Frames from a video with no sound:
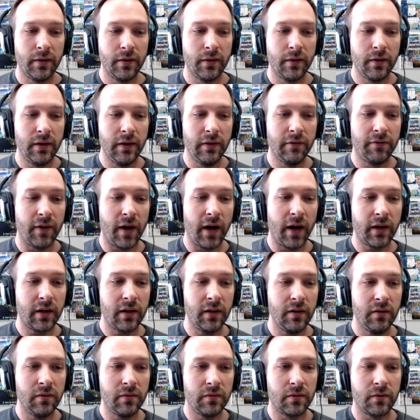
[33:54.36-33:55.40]
if i
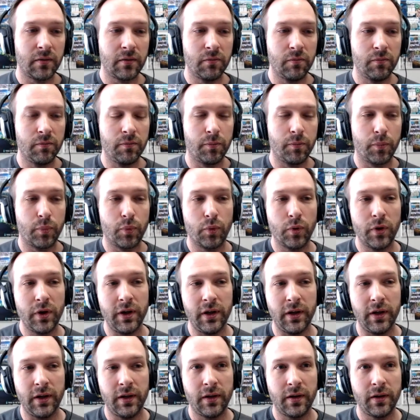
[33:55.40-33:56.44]
can
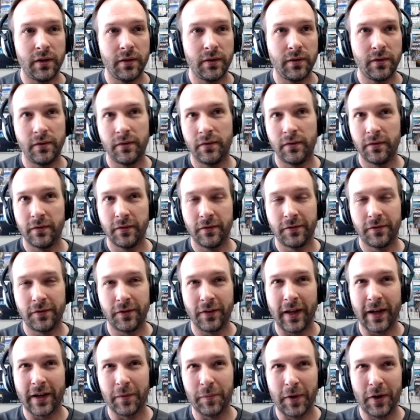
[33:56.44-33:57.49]
breed for
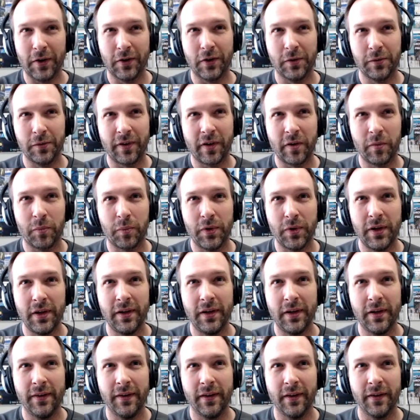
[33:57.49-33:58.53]
lack of better terms. So I can
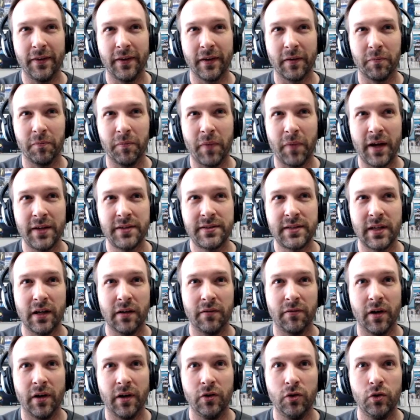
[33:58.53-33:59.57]
breed the, the mindset
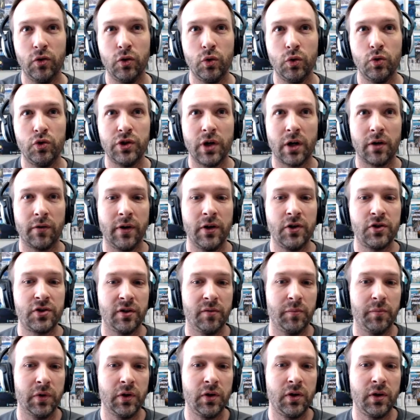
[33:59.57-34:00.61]
of a new generation
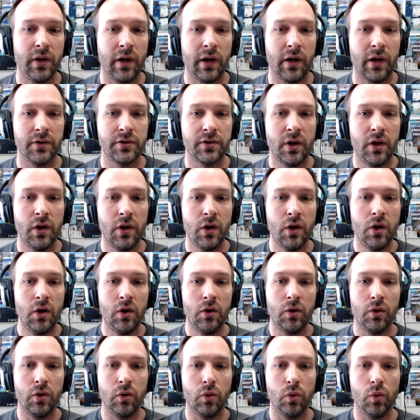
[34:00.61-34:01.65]
of millionaires
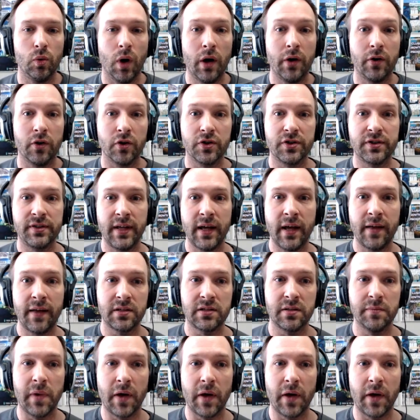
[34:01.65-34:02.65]
who understand this about